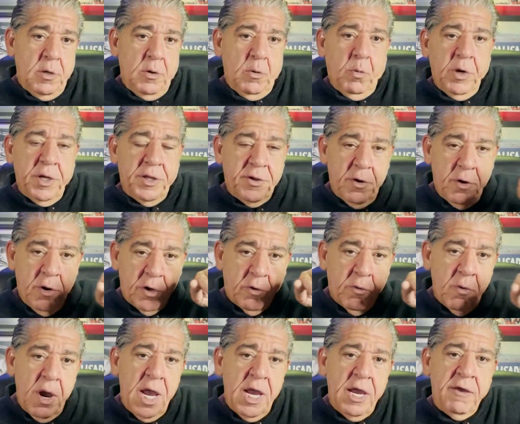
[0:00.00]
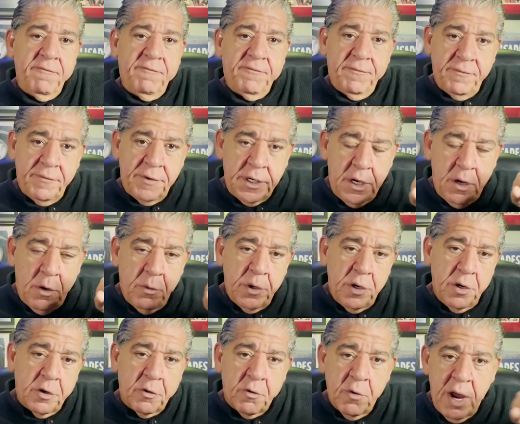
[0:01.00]
with her grave, you know,
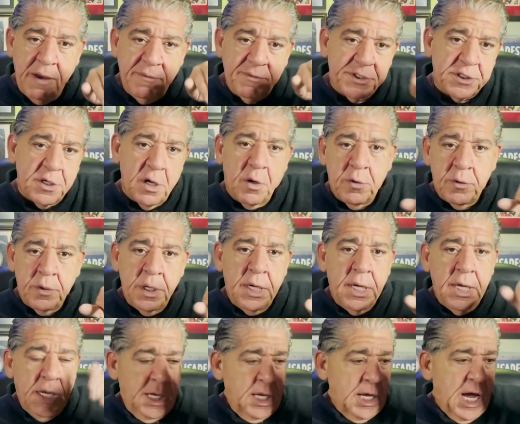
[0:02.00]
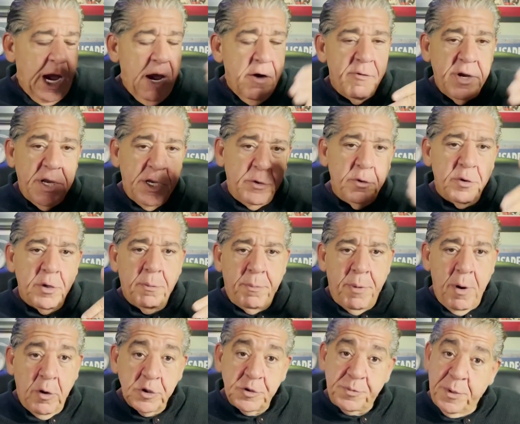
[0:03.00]
with her gravestone. I already knew the
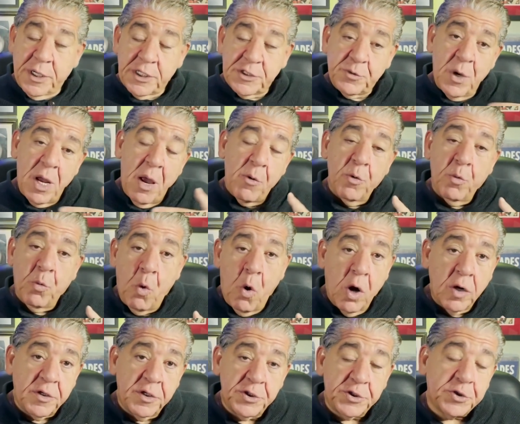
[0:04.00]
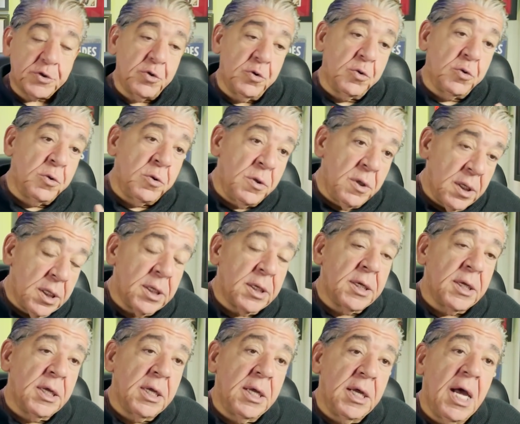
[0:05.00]
post because when I would walk to school,
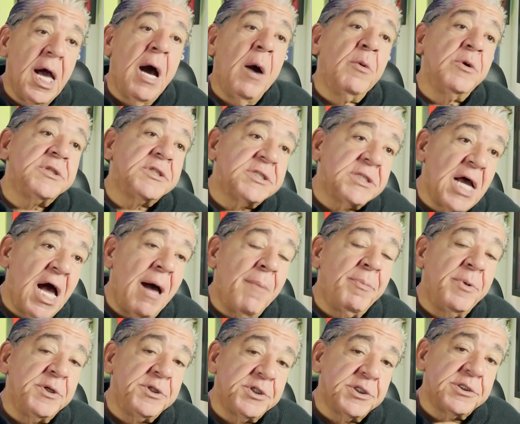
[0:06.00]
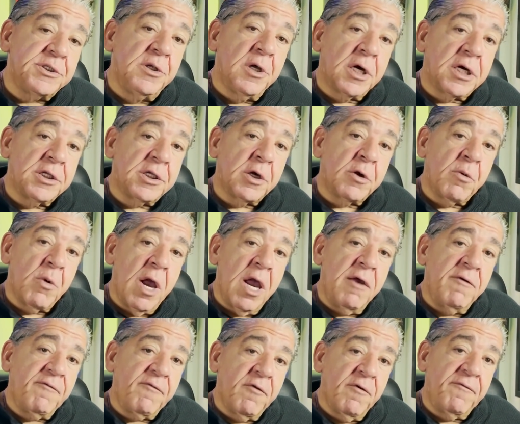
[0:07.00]
I would stop and just look at the
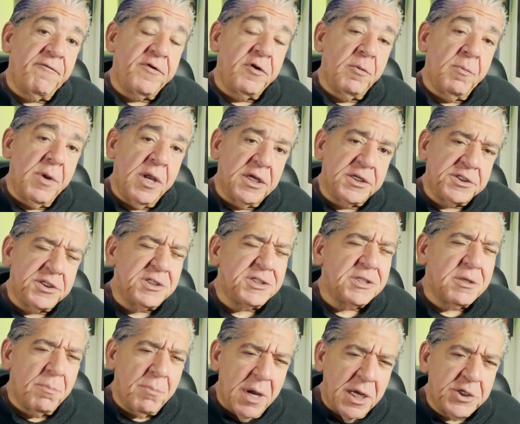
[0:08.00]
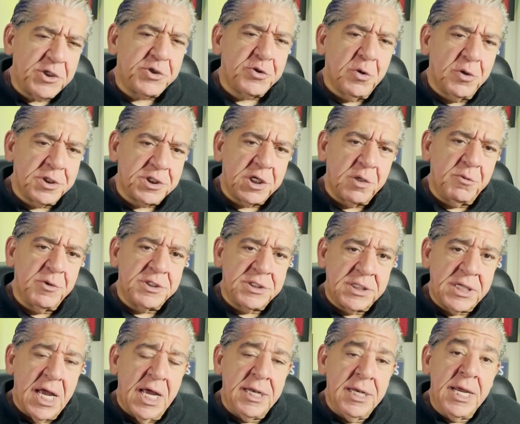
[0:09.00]
grave for a few minutes just to make sure she was
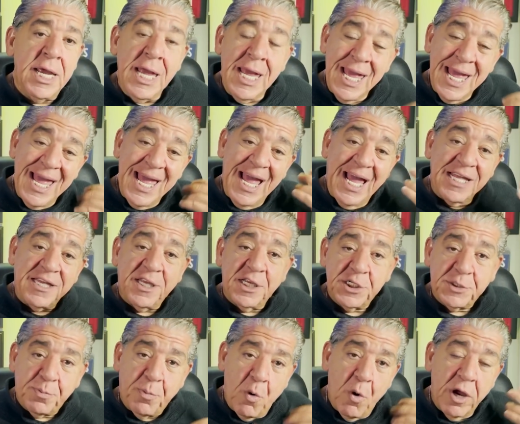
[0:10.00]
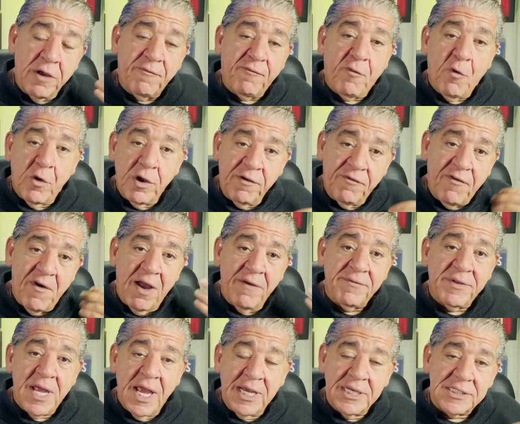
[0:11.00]
dead. At this point,
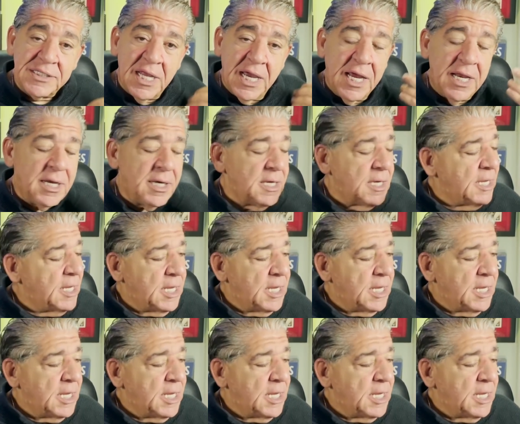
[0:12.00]
45 days later,